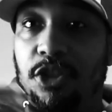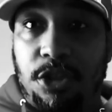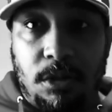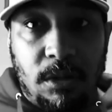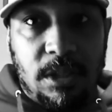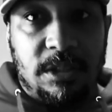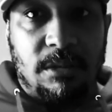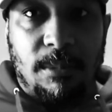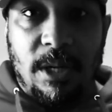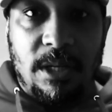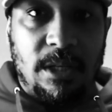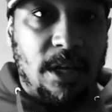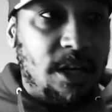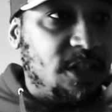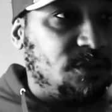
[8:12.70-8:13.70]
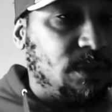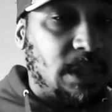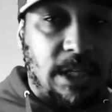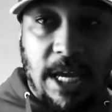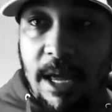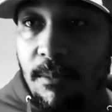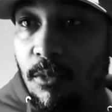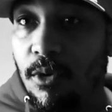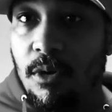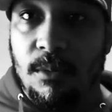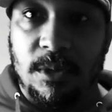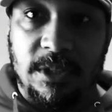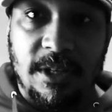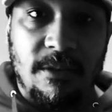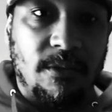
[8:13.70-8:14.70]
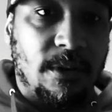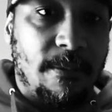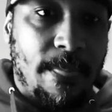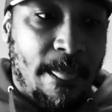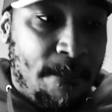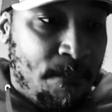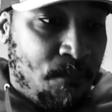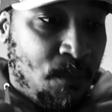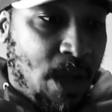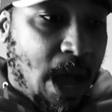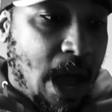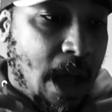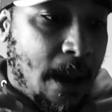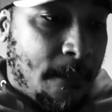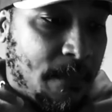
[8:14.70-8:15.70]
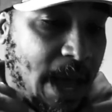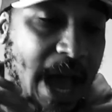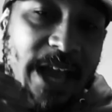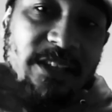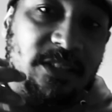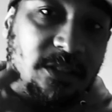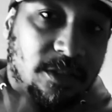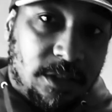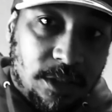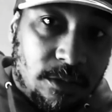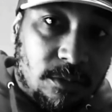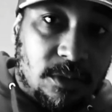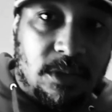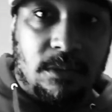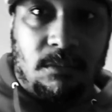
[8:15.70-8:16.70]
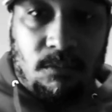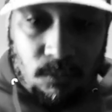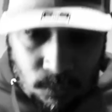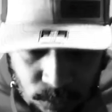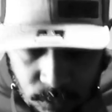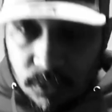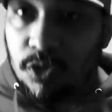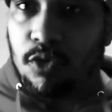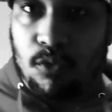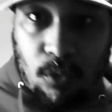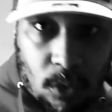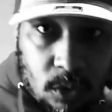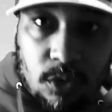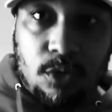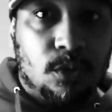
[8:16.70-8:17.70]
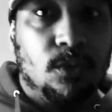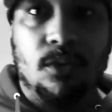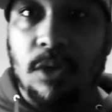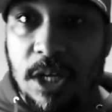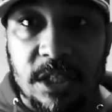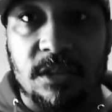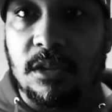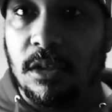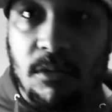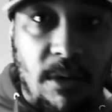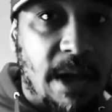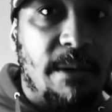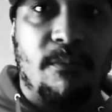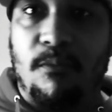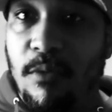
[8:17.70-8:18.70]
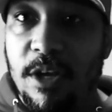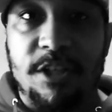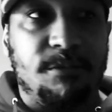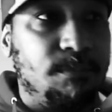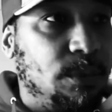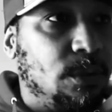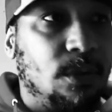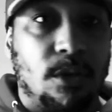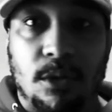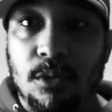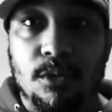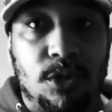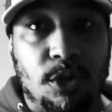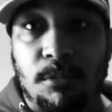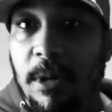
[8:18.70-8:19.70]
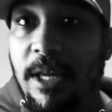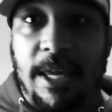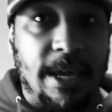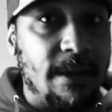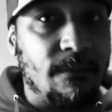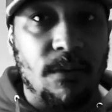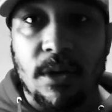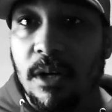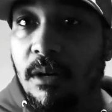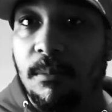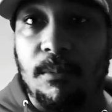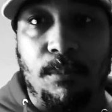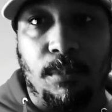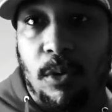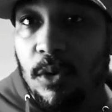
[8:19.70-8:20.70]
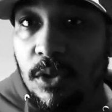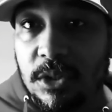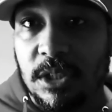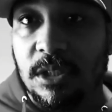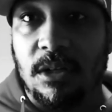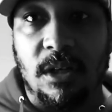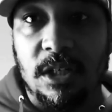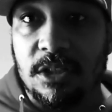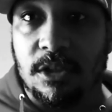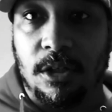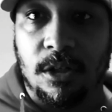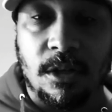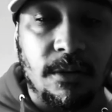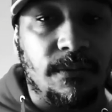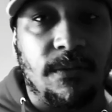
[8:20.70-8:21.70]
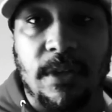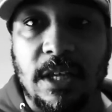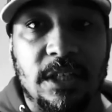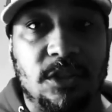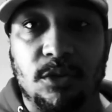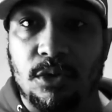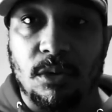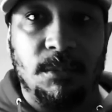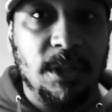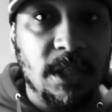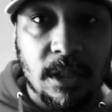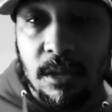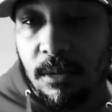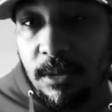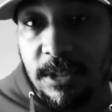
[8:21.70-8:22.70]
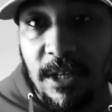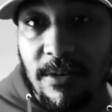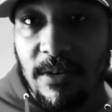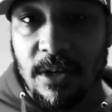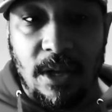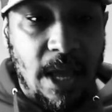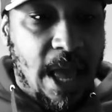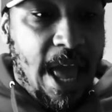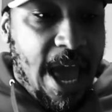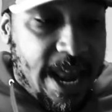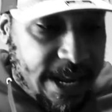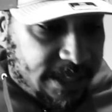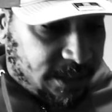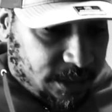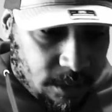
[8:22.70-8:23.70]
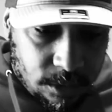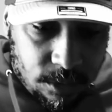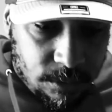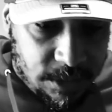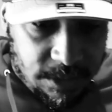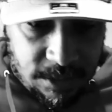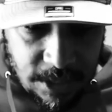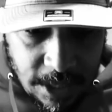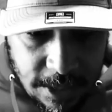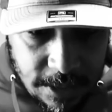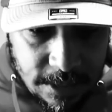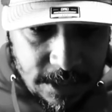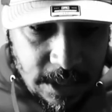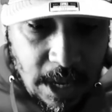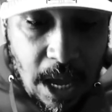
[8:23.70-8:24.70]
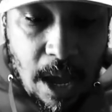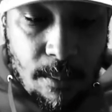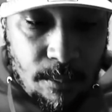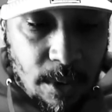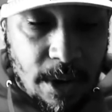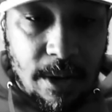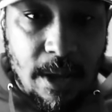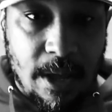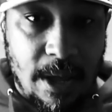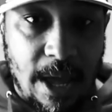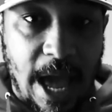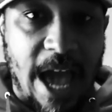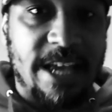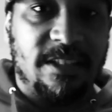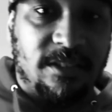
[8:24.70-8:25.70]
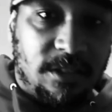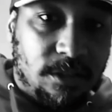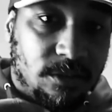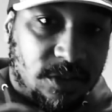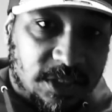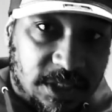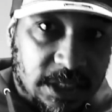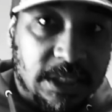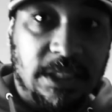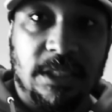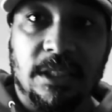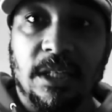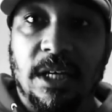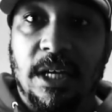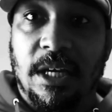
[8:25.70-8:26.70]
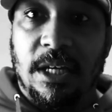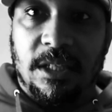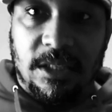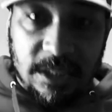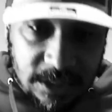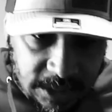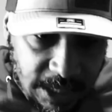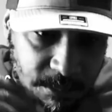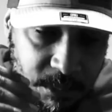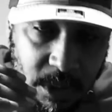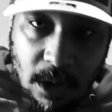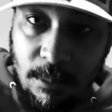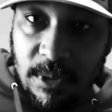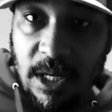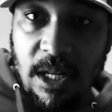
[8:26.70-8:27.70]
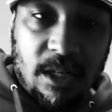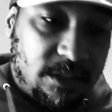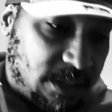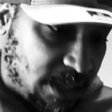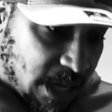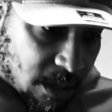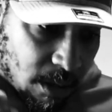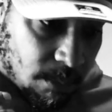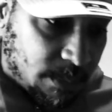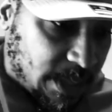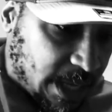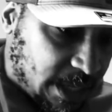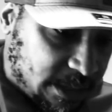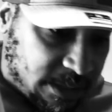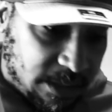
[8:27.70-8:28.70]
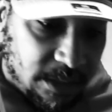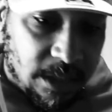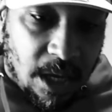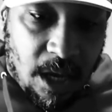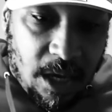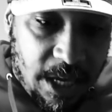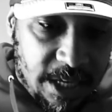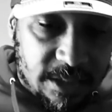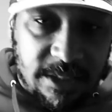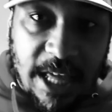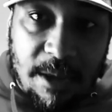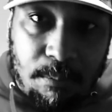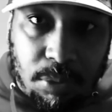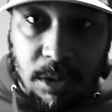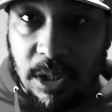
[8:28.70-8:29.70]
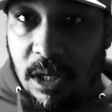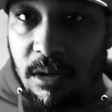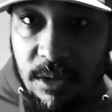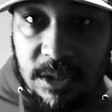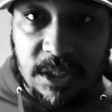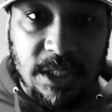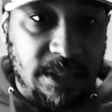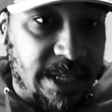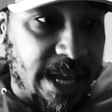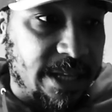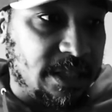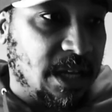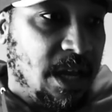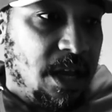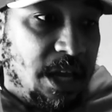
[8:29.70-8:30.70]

shooting somebody else with a camera or whatever, um, I still scroll through Instagram, Facebook, YouTube, like every other person on this earth, uh, social media, whatever, and I still do these things, but I still see the same commonality, and that commonality is that polarity that